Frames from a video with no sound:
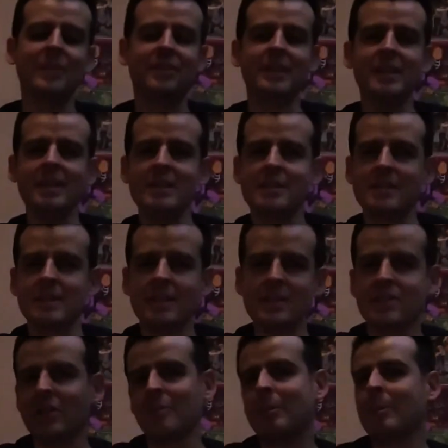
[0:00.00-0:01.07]
these is
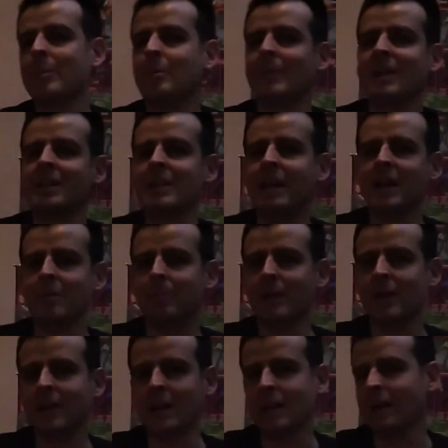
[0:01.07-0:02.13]
I remember my dad
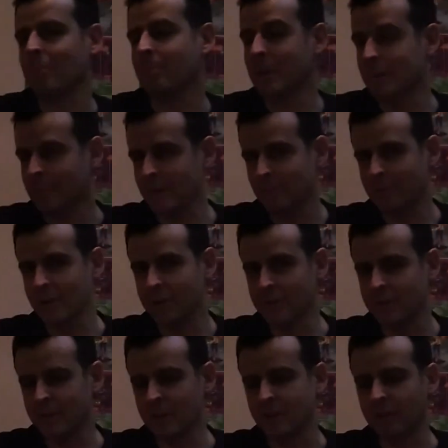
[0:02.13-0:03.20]
buying me and my
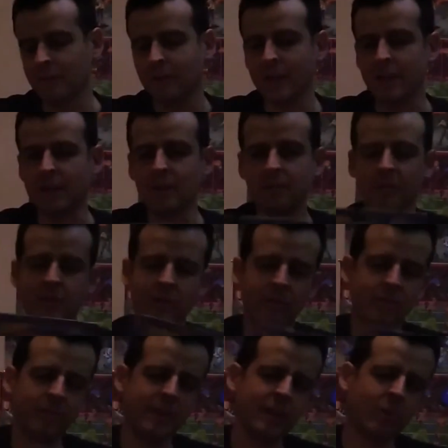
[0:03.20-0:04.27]
brother like I
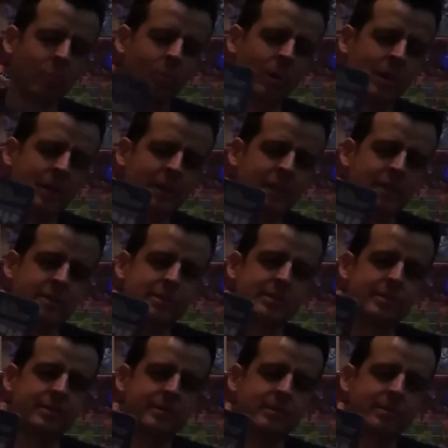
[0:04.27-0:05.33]
think one or
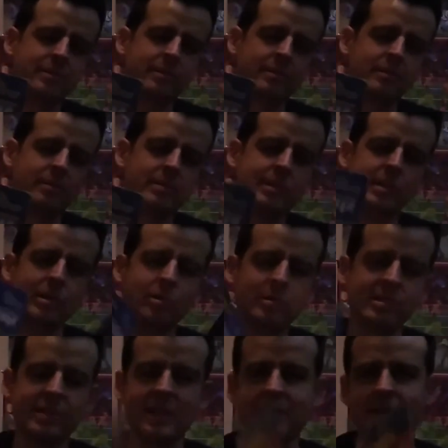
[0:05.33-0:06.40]
two
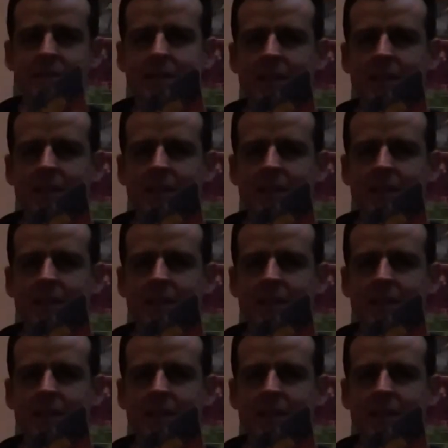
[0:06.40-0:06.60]
sets of